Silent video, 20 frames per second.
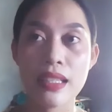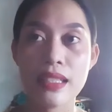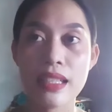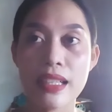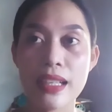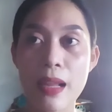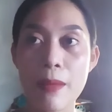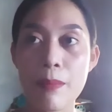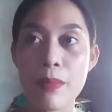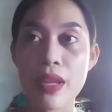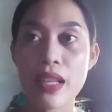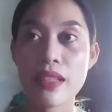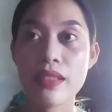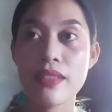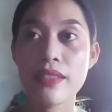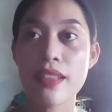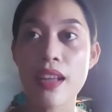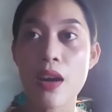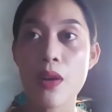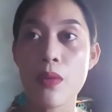the
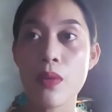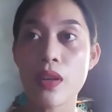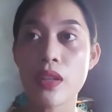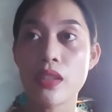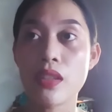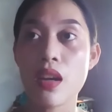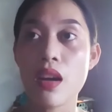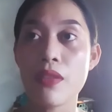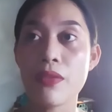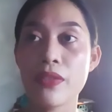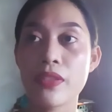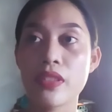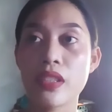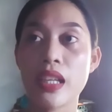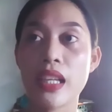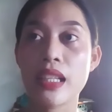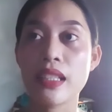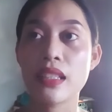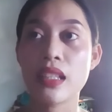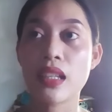DepEd now are
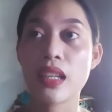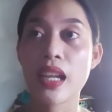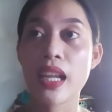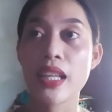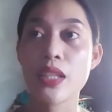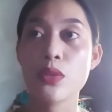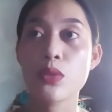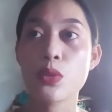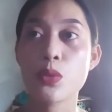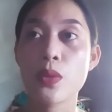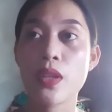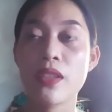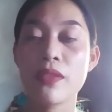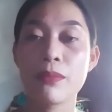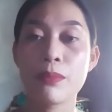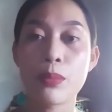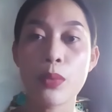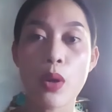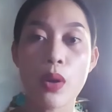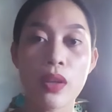offering the
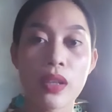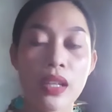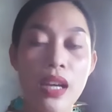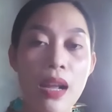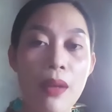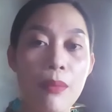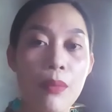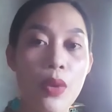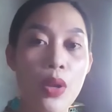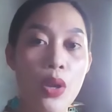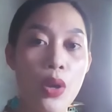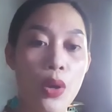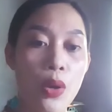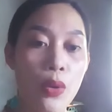K-12 program,